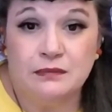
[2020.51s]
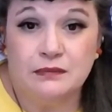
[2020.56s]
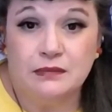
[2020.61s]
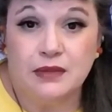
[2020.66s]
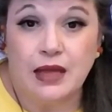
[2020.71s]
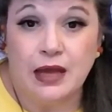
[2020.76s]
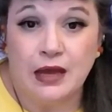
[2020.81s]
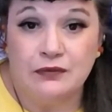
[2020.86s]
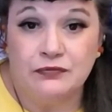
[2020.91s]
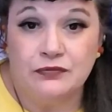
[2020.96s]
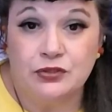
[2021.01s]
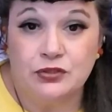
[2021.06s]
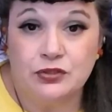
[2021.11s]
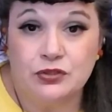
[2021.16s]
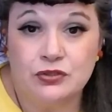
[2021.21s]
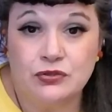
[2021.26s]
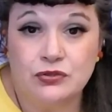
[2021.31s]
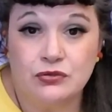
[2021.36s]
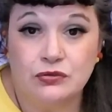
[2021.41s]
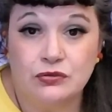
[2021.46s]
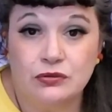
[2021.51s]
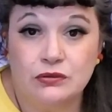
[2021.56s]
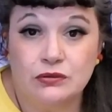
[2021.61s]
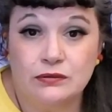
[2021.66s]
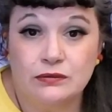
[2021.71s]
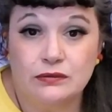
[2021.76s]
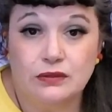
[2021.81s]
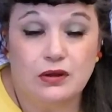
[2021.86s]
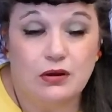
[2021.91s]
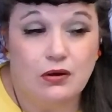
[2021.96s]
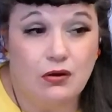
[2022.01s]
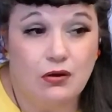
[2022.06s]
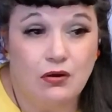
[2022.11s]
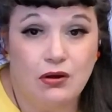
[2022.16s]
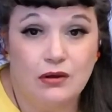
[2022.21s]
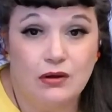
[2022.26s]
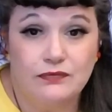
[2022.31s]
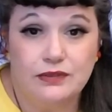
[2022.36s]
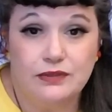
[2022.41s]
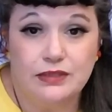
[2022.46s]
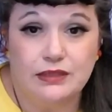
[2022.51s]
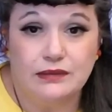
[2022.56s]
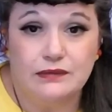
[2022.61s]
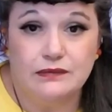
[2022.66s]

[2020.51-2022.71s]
after school often,